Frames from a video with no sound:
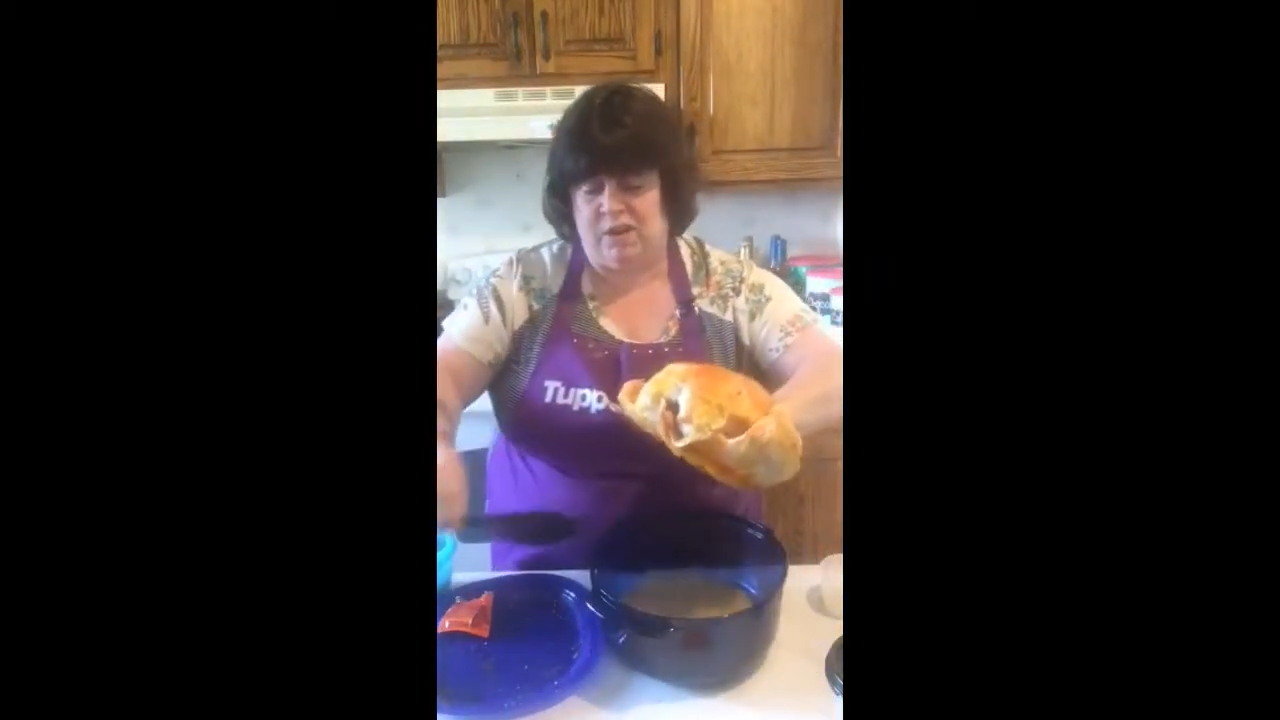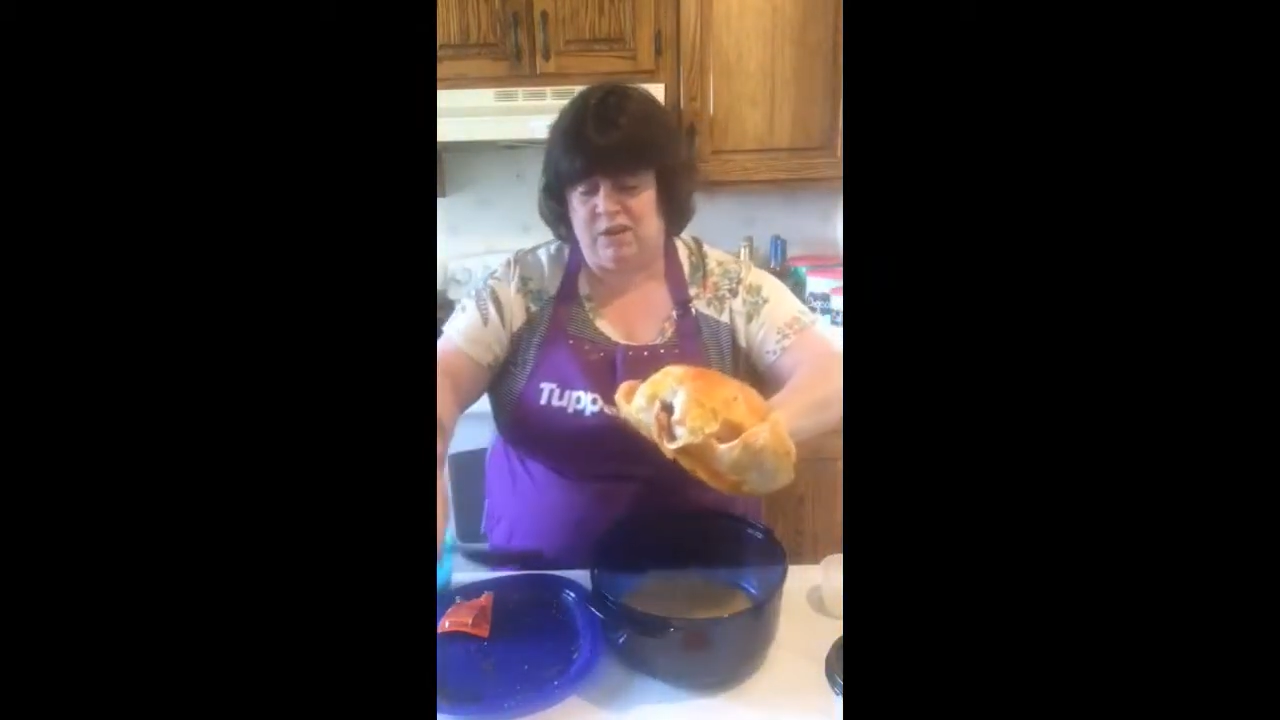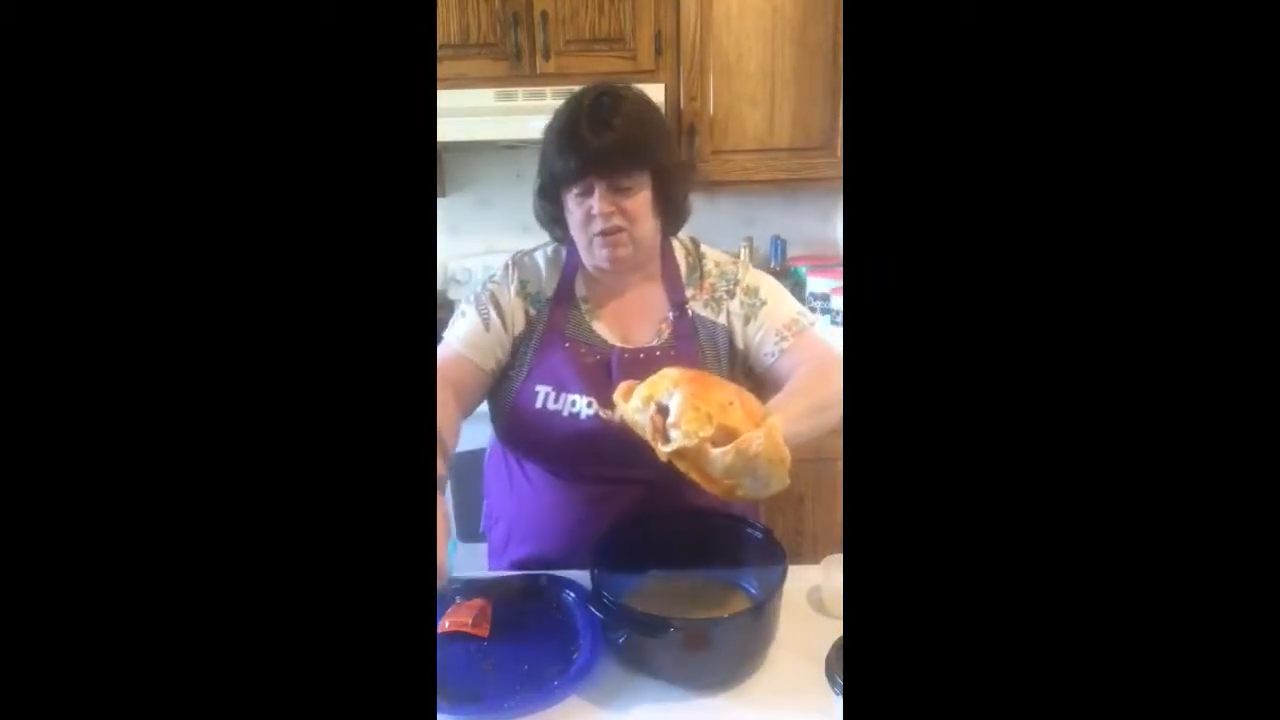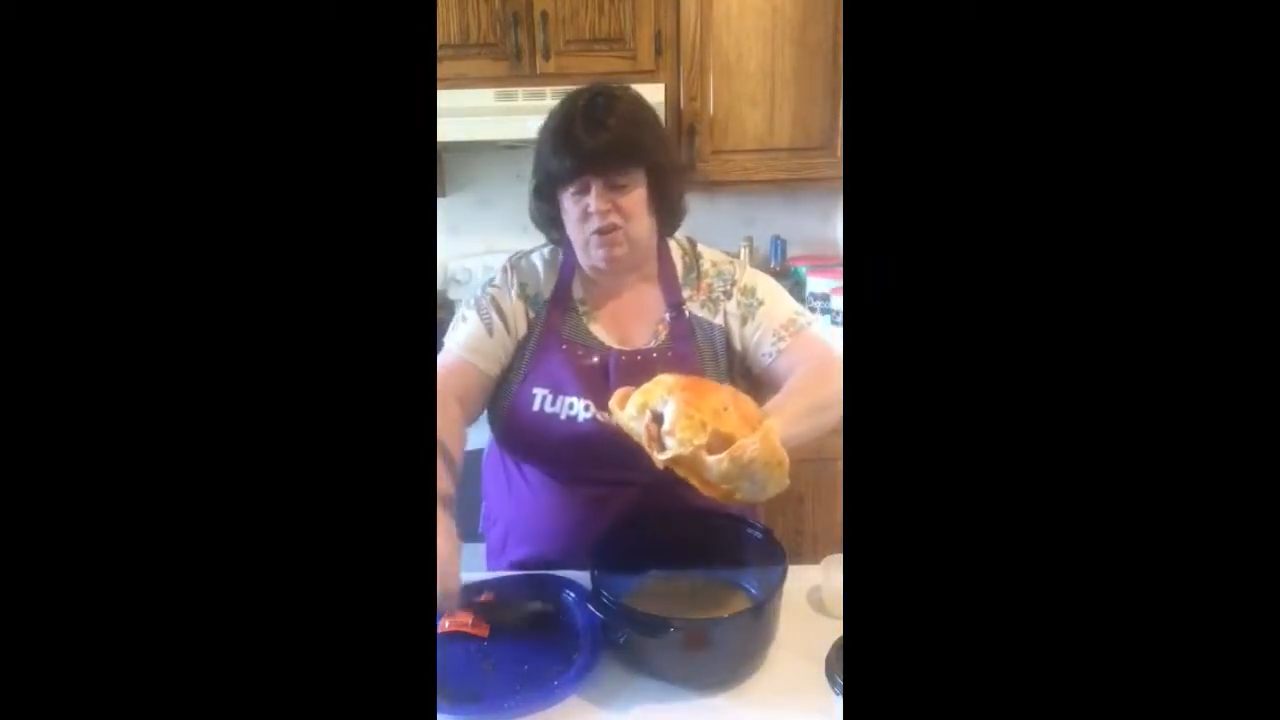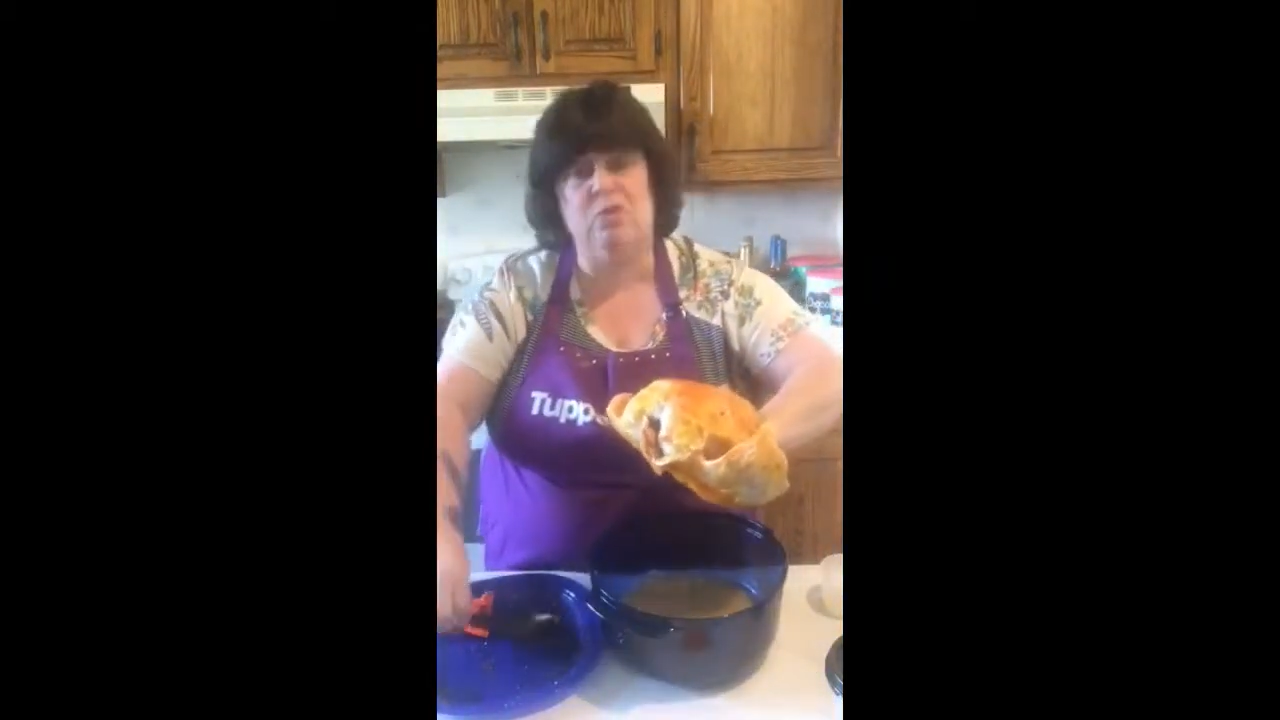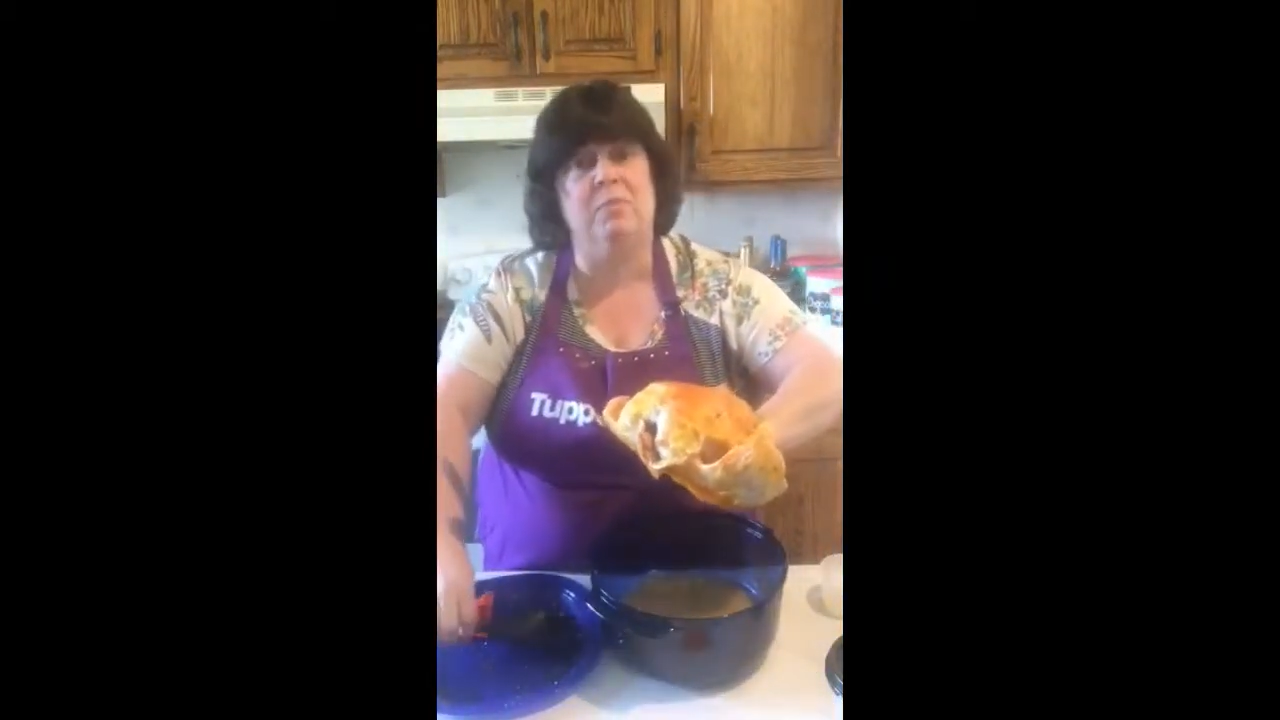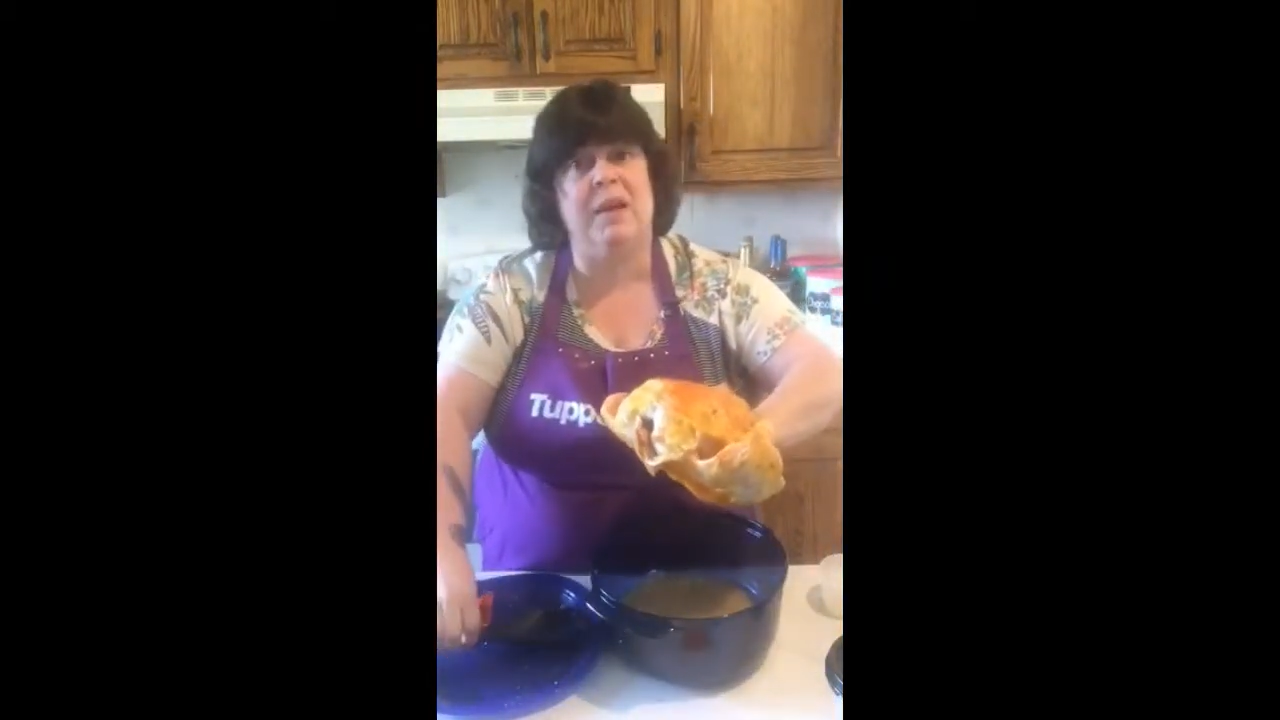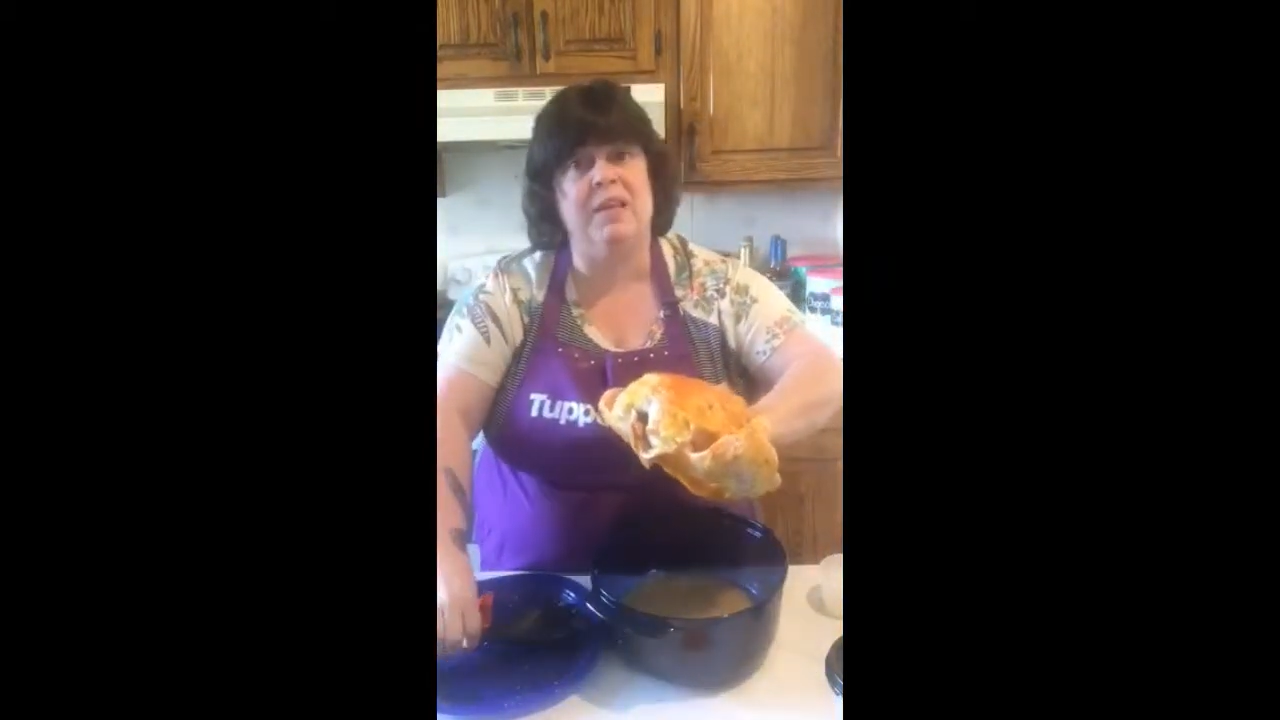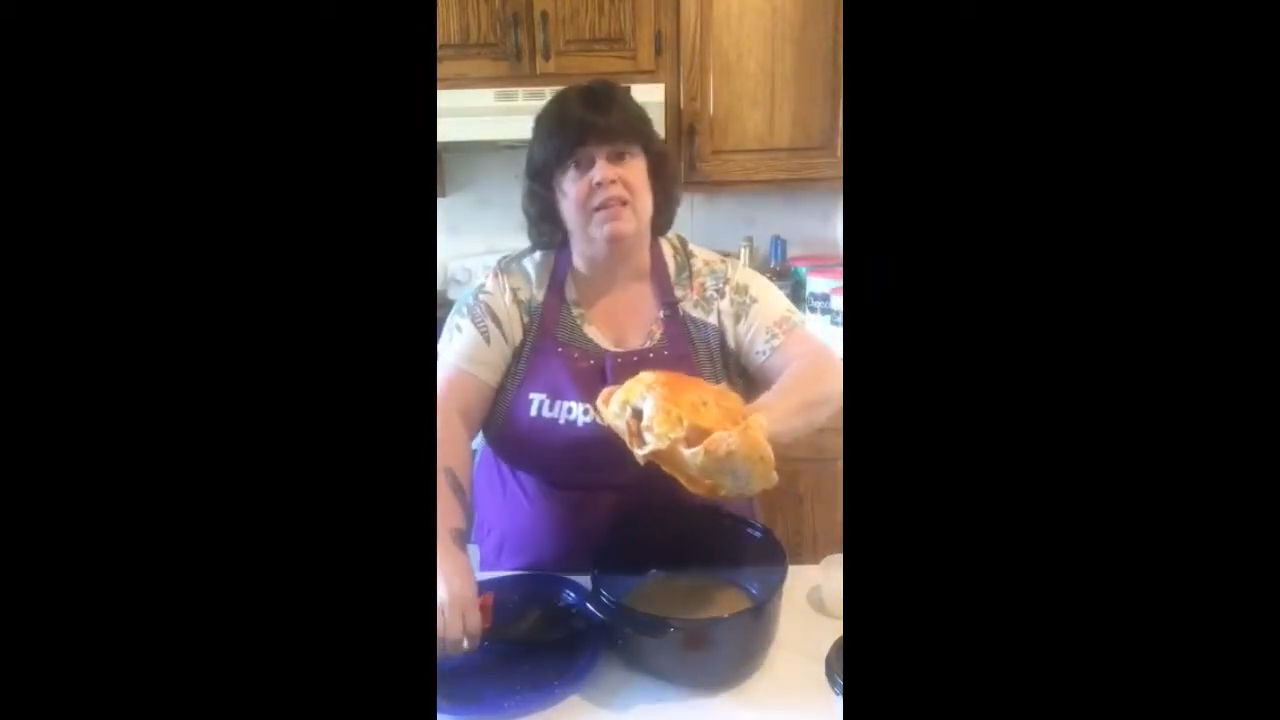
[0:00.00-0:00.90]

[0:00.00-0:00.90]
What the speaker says: into my